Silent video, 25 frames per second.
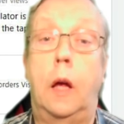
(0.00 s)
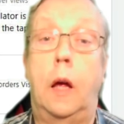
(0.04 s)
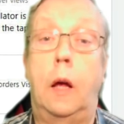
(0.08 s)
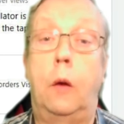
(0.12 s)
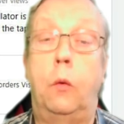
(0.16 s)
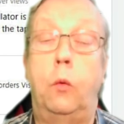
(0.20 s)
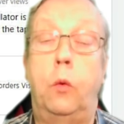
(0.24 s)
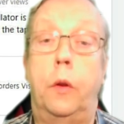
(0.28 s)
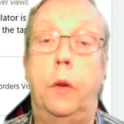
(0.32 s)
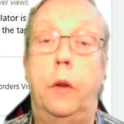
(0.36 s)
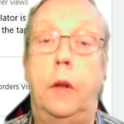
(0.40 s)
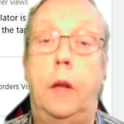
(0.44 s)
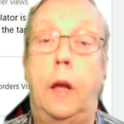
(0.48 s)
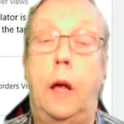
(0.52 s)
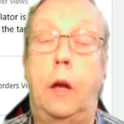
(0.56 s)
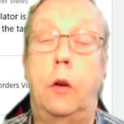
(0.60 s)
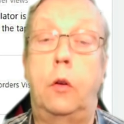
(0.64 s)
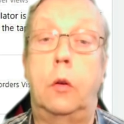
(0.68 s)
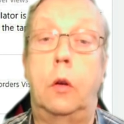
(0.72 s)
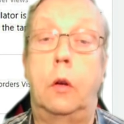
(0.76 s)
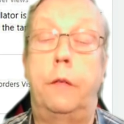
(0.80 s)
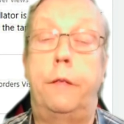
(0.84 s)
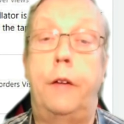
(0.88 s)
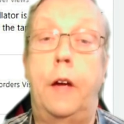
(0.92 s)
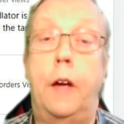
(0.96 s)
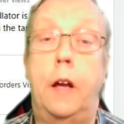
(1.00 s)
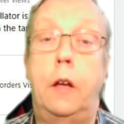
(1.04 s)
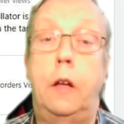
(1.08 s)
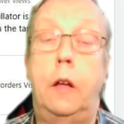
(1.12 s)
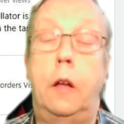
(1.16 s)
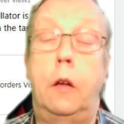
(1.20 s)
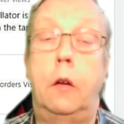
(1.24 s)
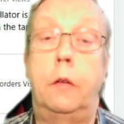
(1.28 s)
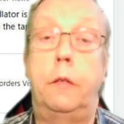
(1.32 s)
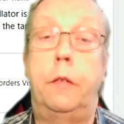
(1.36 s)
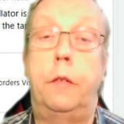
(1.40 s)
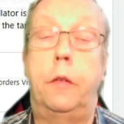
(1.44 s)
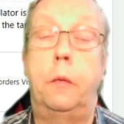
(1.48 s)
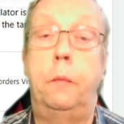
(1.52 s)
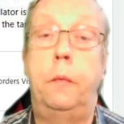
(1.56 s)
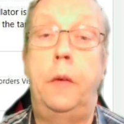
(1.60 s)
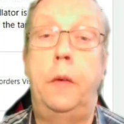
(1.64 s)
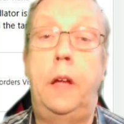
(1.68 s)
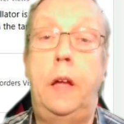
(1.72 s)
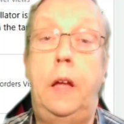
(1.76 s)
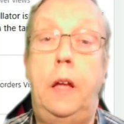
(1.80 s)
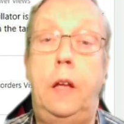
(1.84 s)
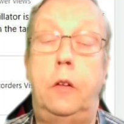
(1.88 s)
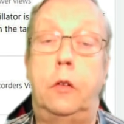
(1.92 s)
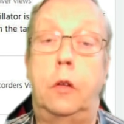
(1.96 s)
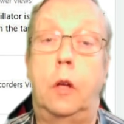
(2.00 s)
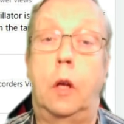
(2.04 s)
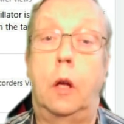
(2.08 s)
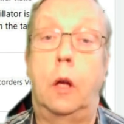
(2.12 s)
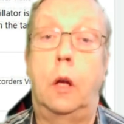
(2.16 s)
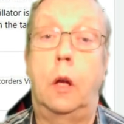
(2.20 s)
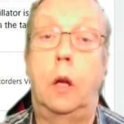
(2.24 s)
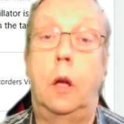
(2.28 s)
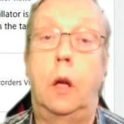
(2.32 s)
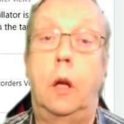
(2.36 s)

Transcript: and what the actual effect of them is.